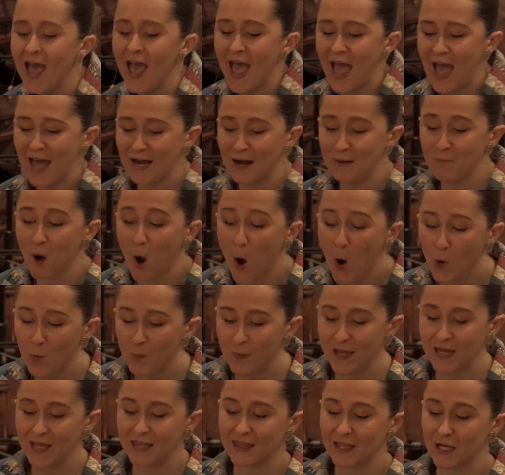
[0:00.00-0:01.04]
and I'm
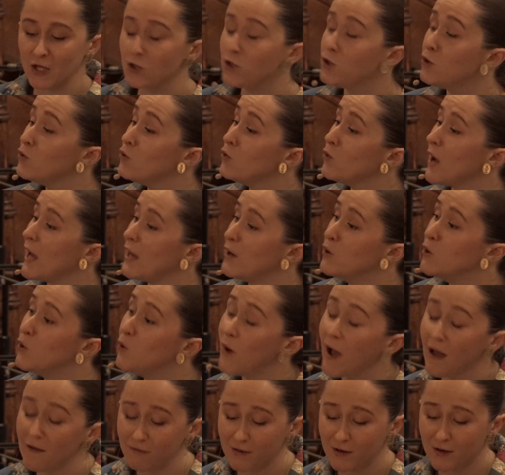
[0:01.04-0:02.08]
hoping that you and
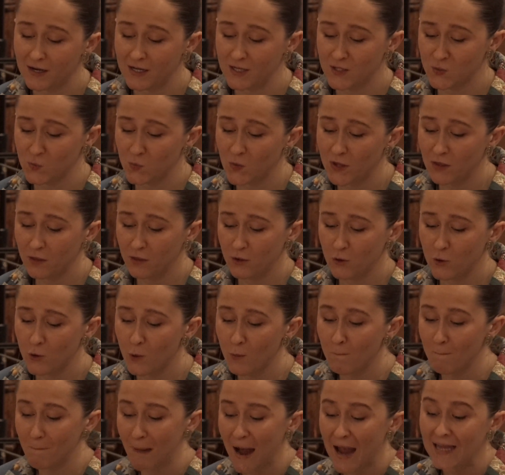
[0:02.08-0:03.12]
whoever is with you
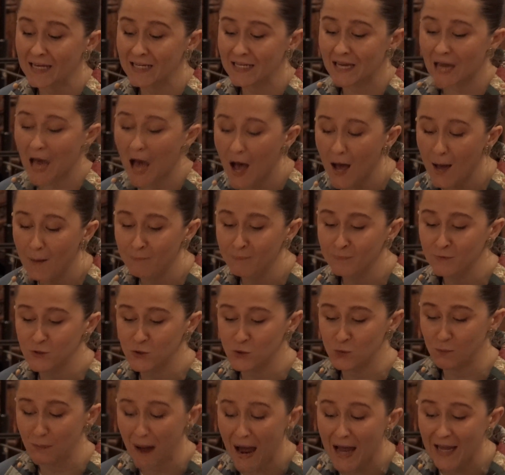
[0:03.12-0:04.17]
might come
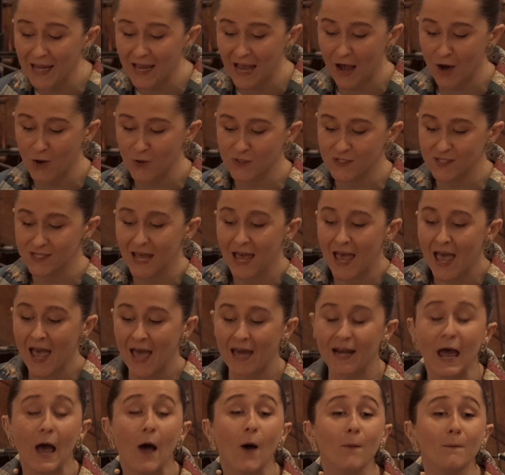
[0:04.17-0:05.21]
to my house
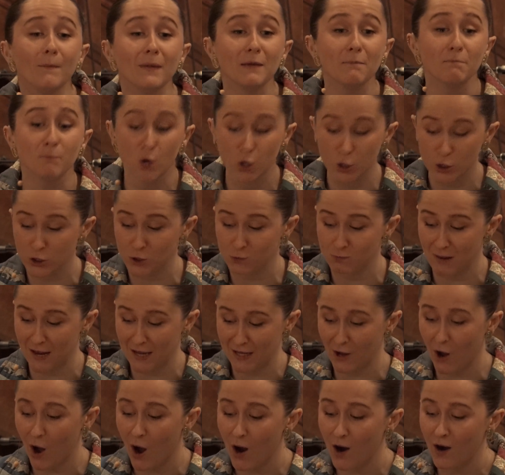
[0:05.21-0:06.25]
and help me push my
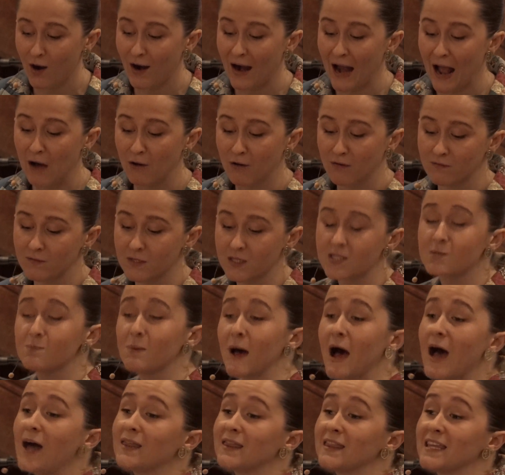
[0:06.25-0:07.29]
car out of the
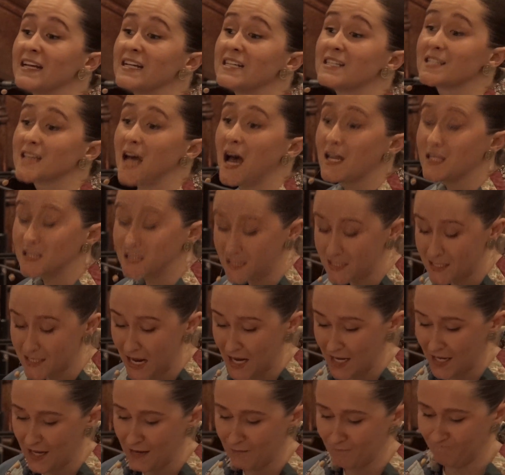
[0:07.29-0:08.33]
spot that it's gotten
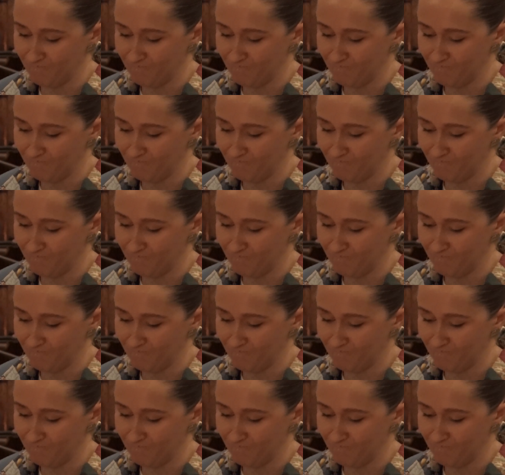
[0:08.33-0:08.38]
stuck in."